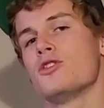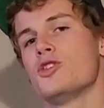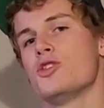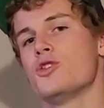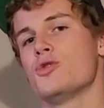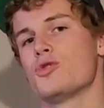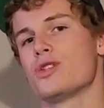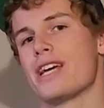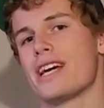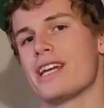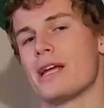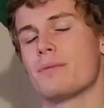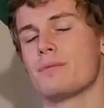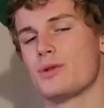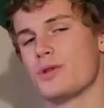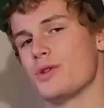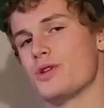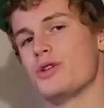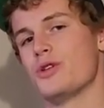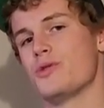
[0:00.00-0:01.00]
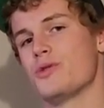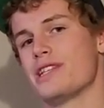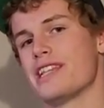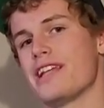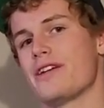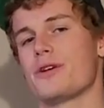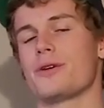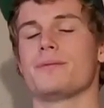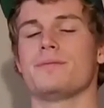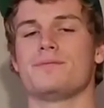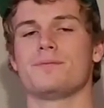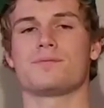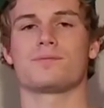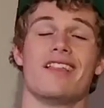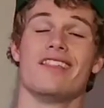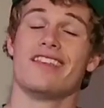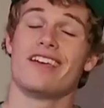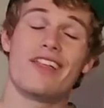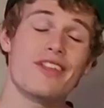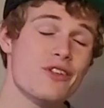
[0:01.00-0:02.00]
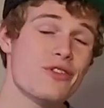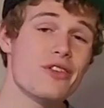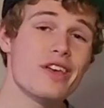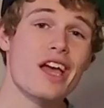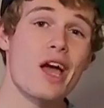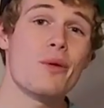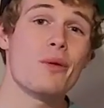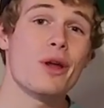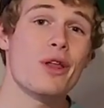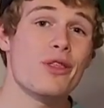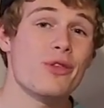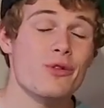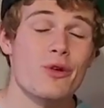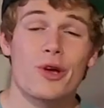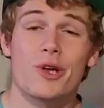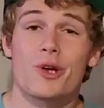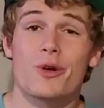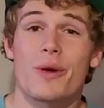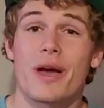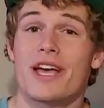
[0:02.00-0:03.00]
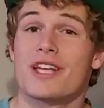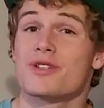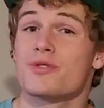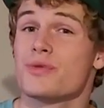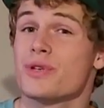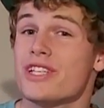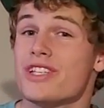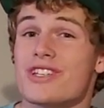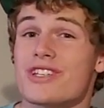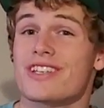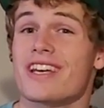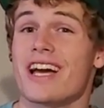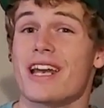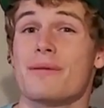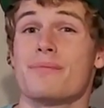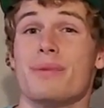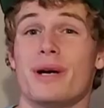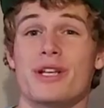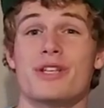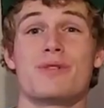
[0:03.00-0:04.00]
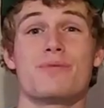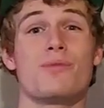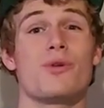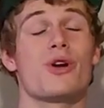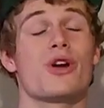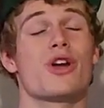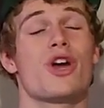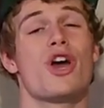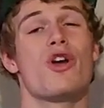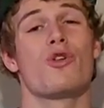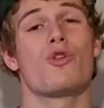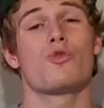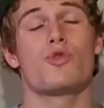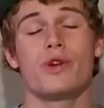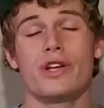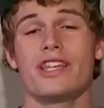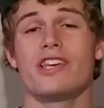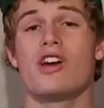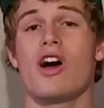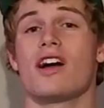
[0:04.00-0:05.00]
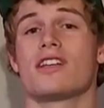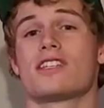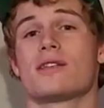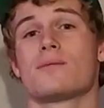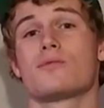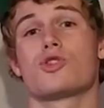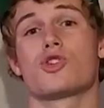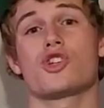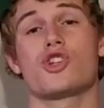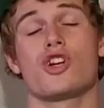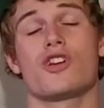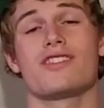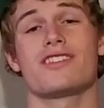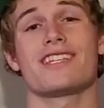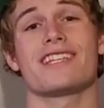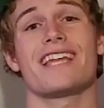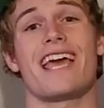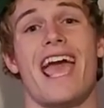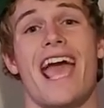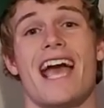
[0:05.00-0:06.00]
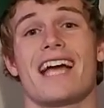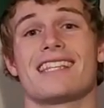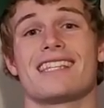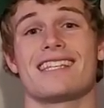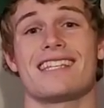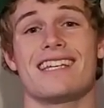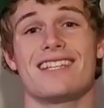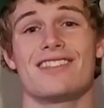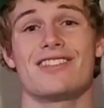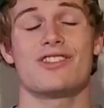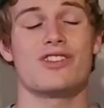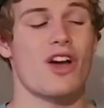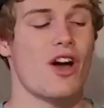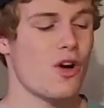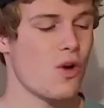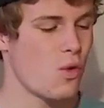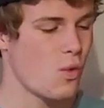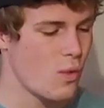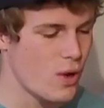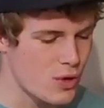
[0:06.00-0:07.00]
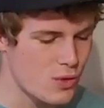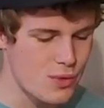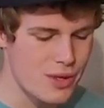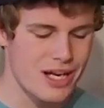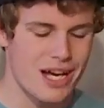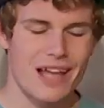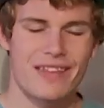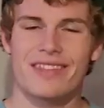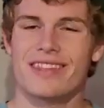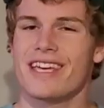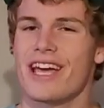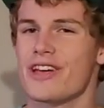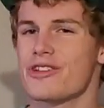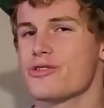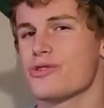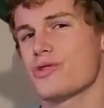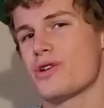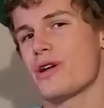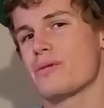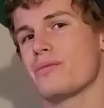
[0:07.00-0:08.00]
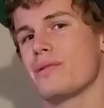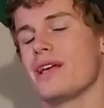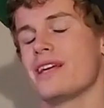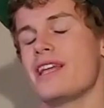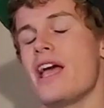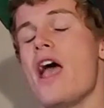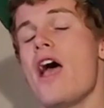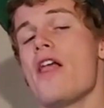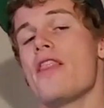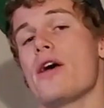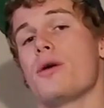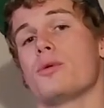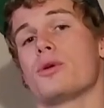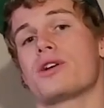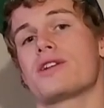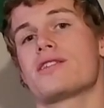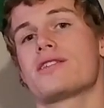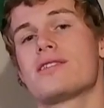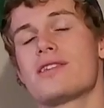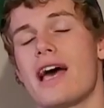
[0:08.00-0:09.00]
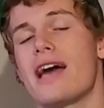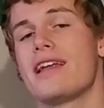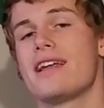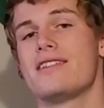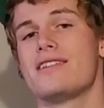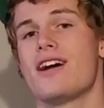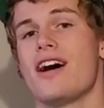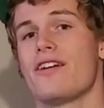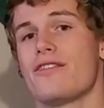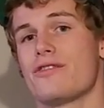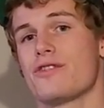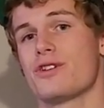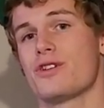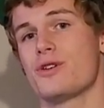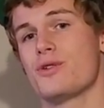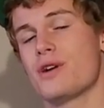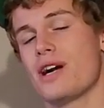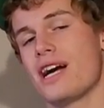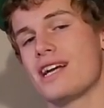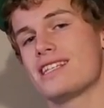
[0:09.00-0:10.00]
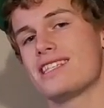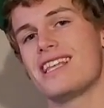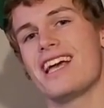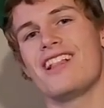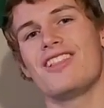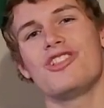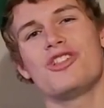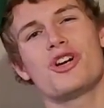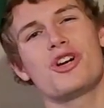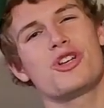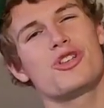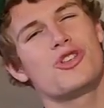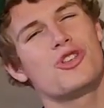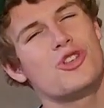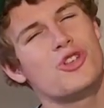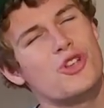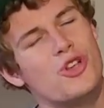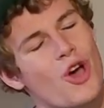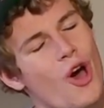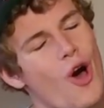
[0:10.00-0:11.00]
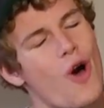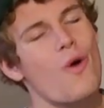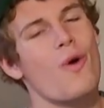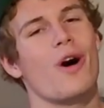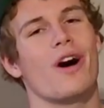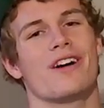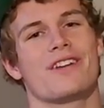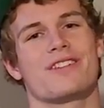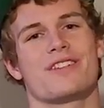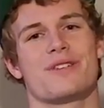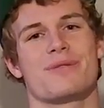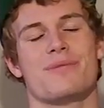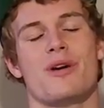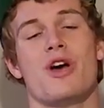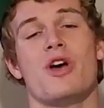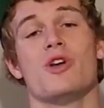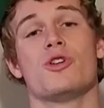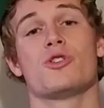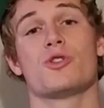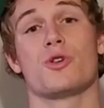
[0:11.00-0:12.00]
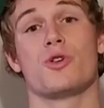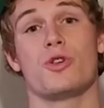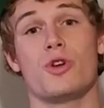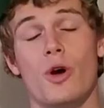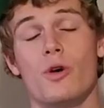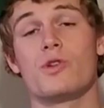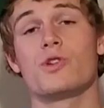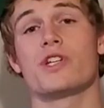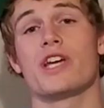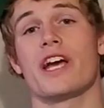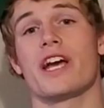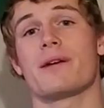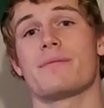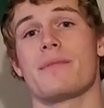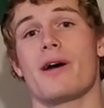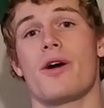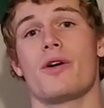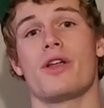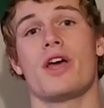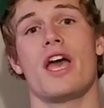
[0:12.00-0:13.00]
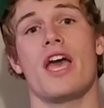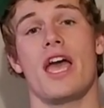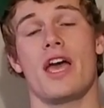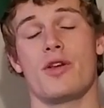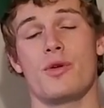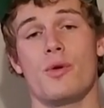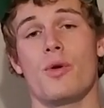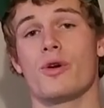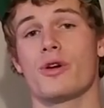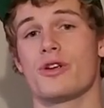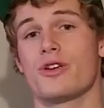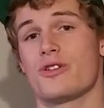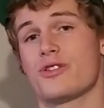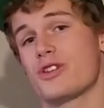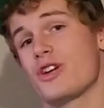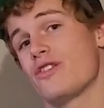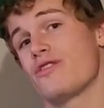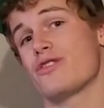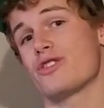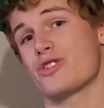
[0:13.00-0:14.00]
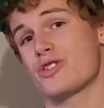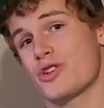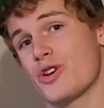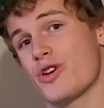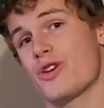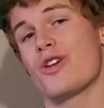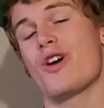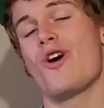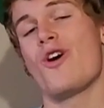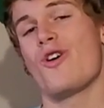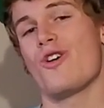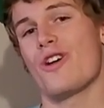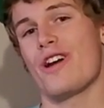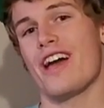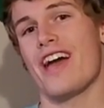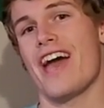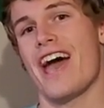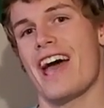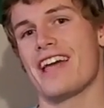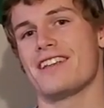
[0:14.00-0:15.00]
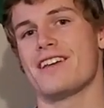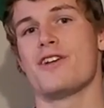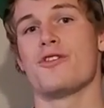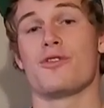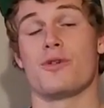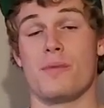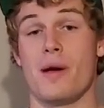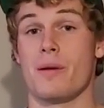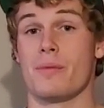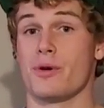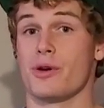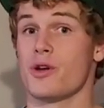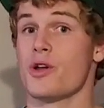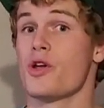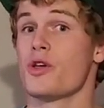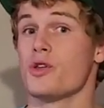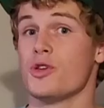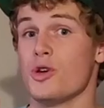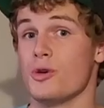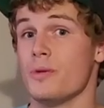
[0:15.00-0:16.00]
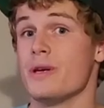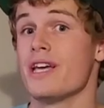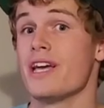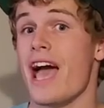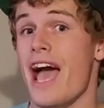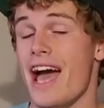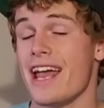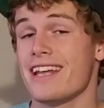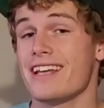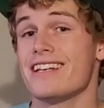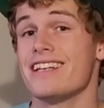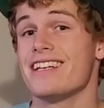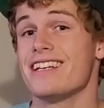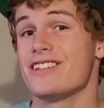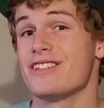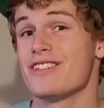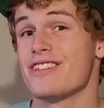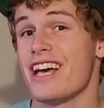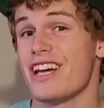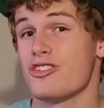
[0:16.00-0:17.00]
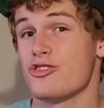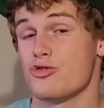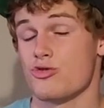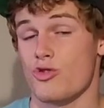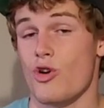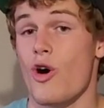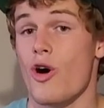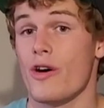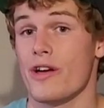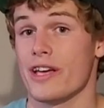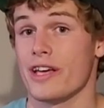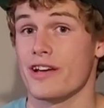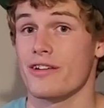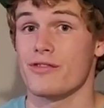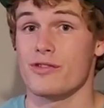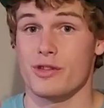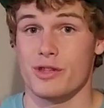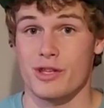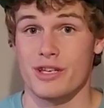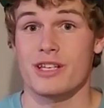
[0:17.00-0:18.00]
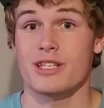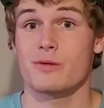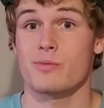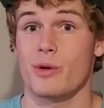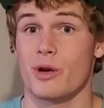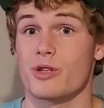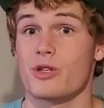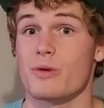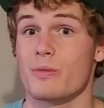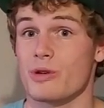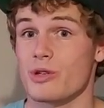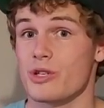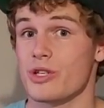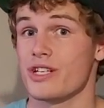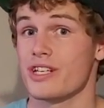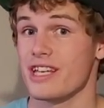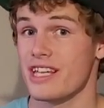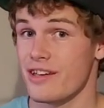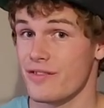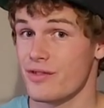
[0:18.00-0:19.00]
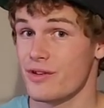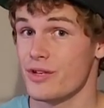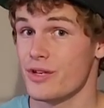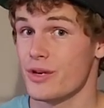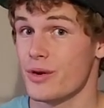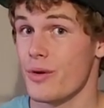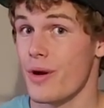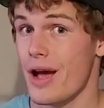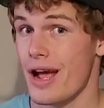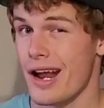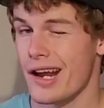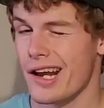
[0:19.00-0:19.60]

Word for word: to sign up to the newsletter. The other thing I want to throw your way is we just got a bunch more really awesome shirts and hats in stock when we got the astronaut blend that we're excited to offer to you guys. They look so awesome, so go check them out and order yourself a shirt or a hat. Remember, you'll be added into that drawing for the espresso machine if you do.